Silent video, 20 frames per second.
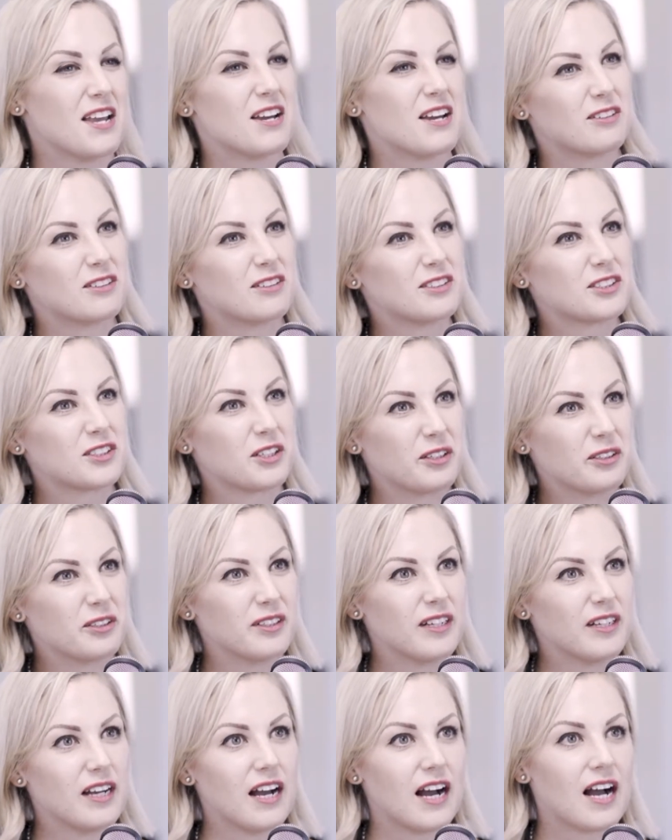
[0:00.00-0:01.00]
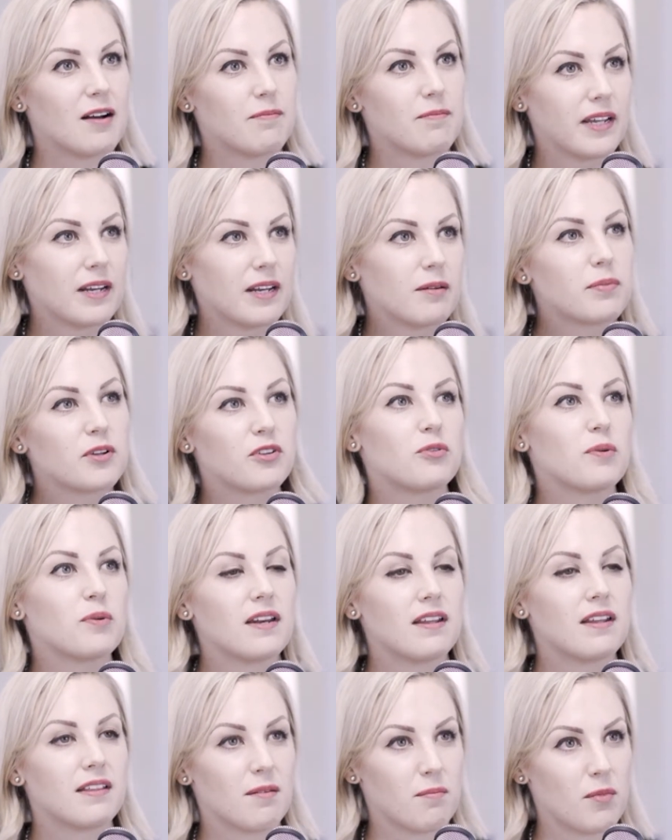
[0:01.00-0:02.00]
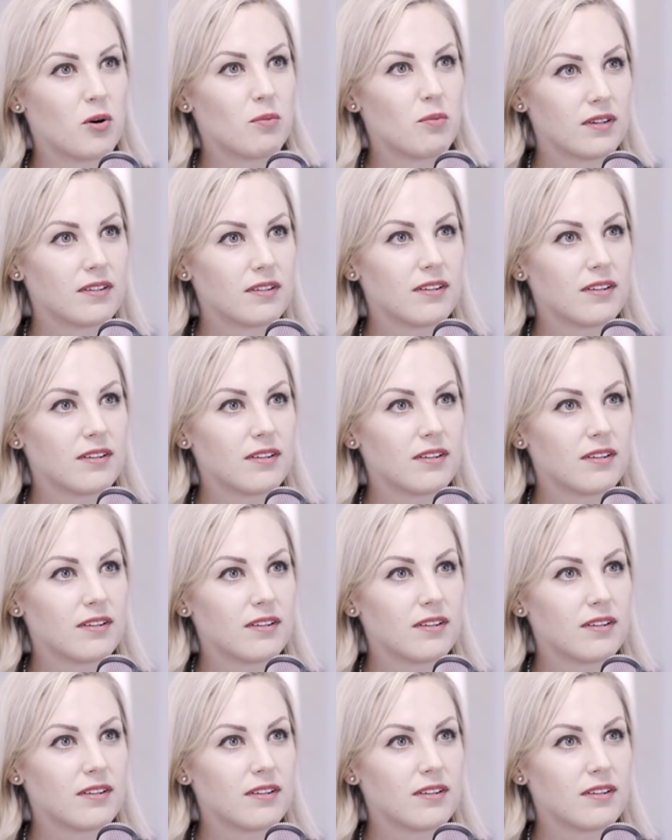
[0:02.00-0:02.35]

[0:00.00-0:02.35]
So I'm in between in the moment.